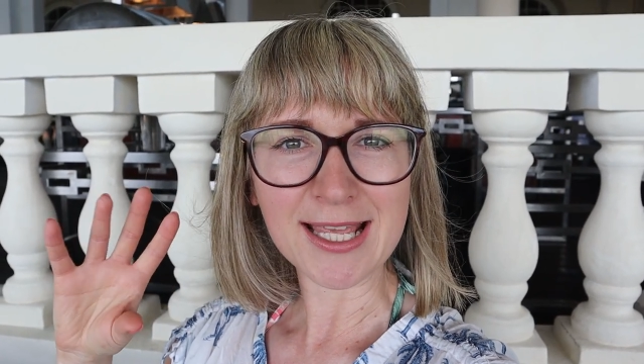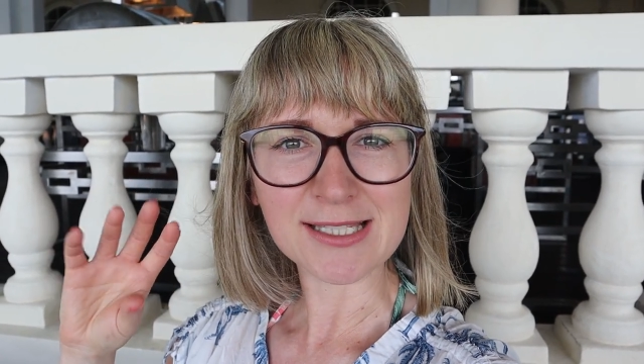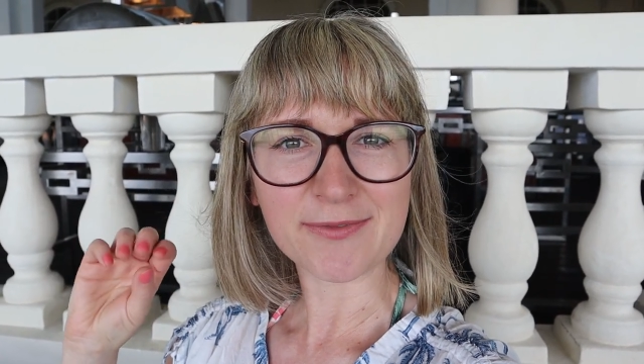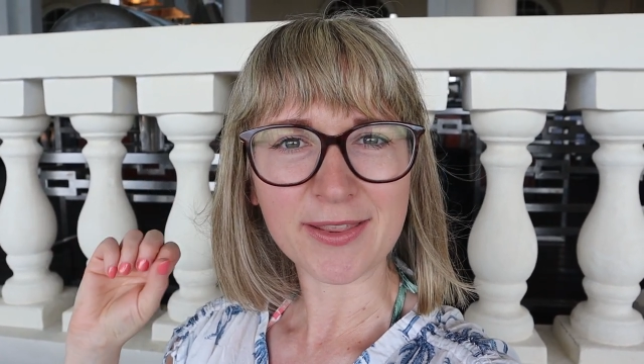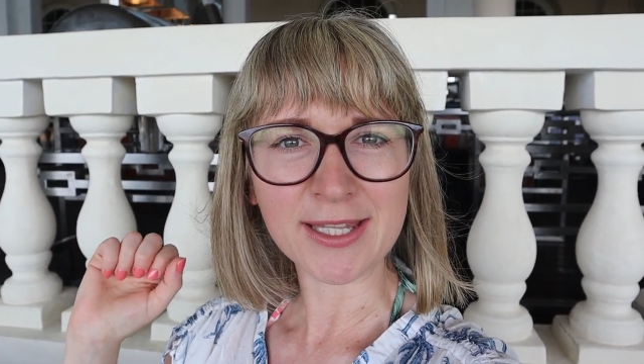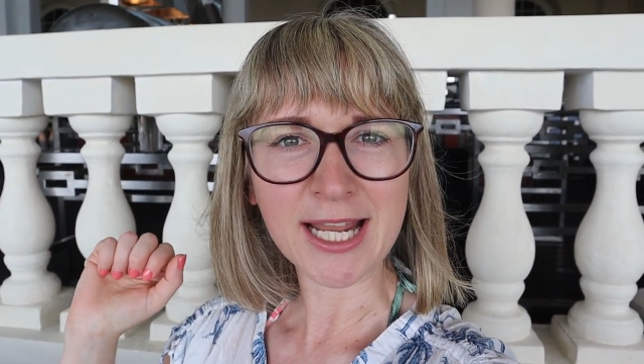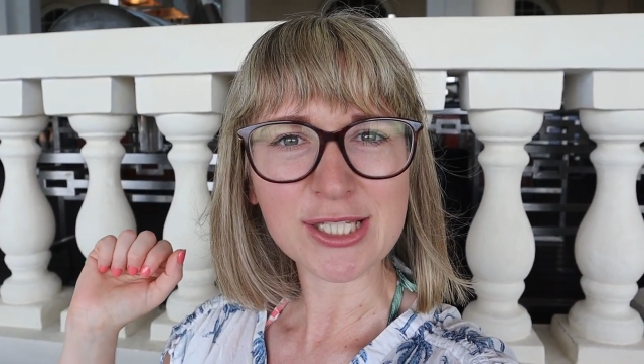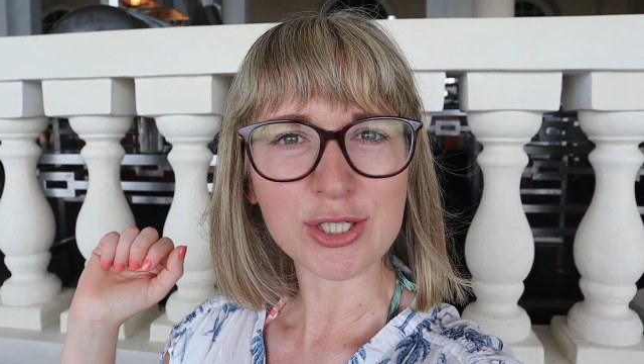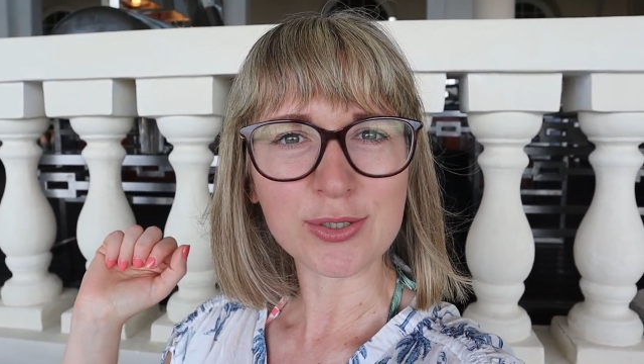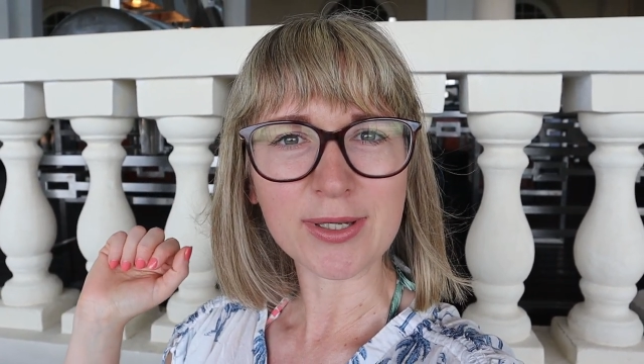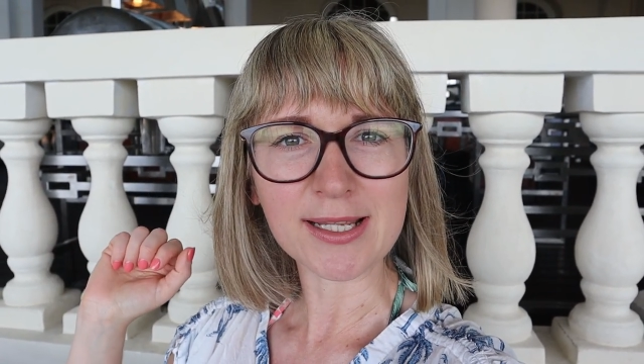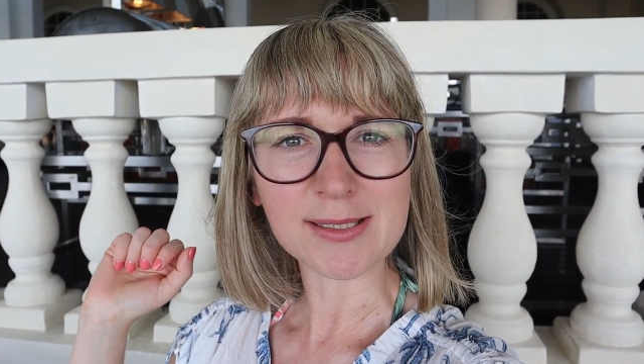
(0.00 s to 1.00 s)
is for the next
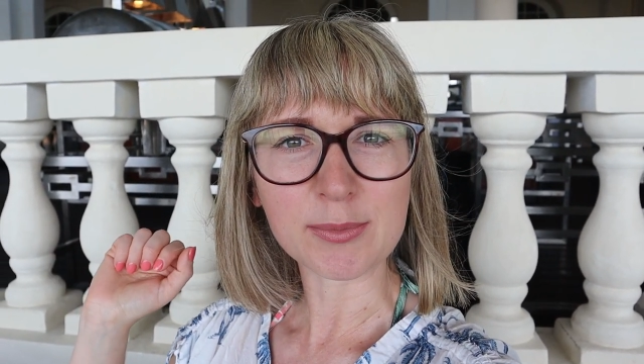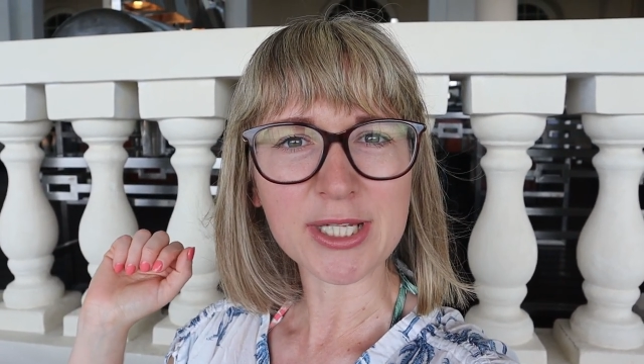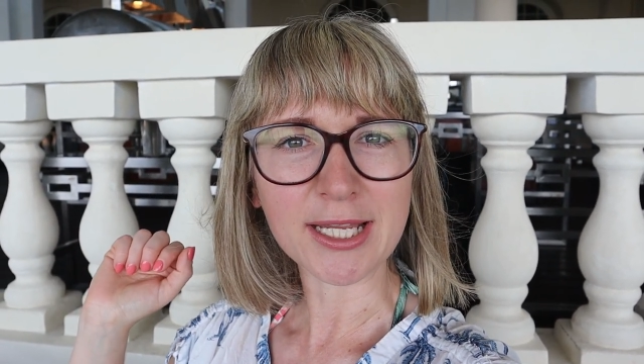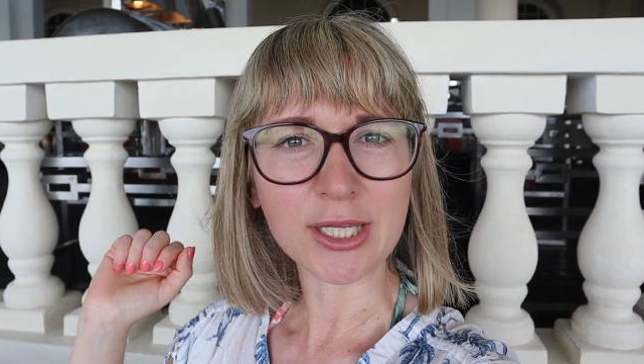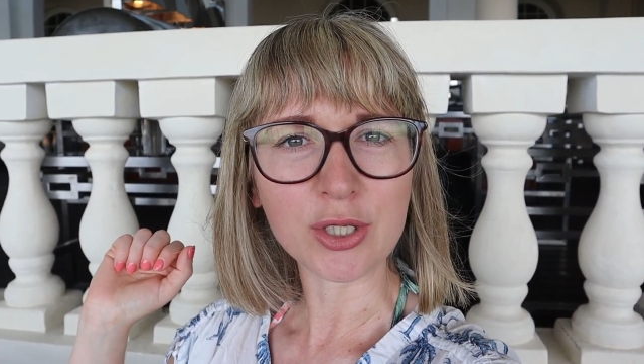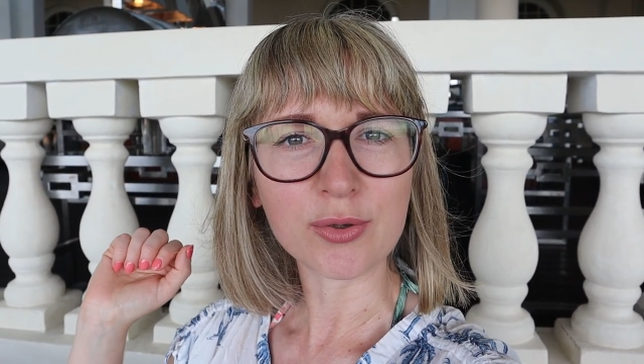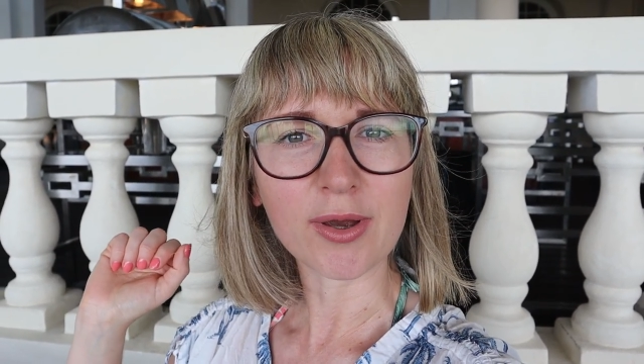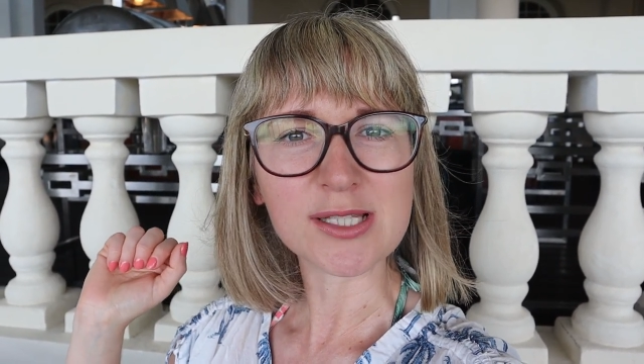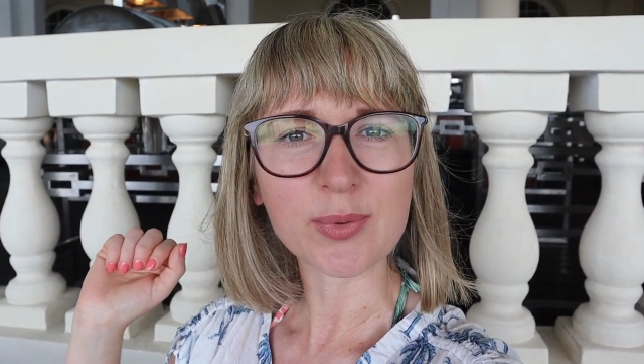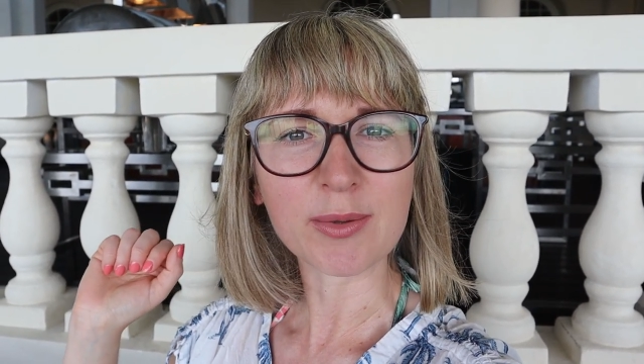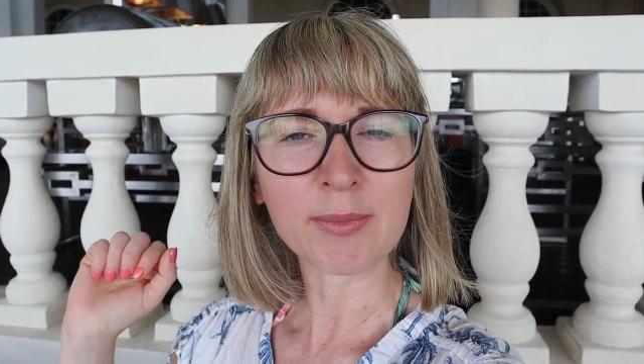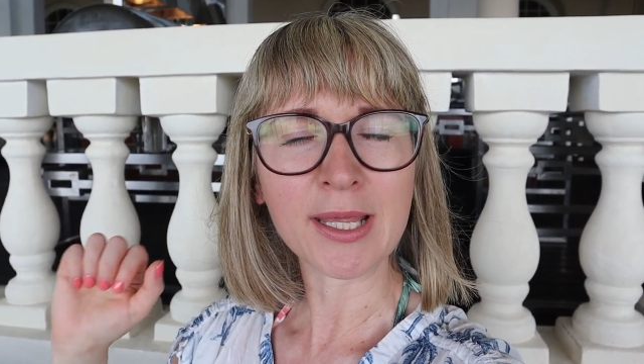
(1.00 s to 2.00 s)
2 days, I'm taking you
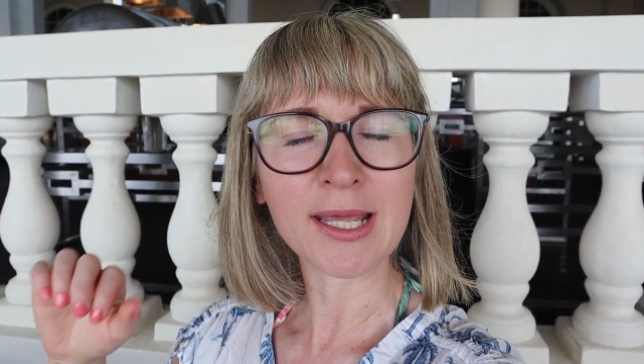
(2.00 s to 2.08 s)
guys with me.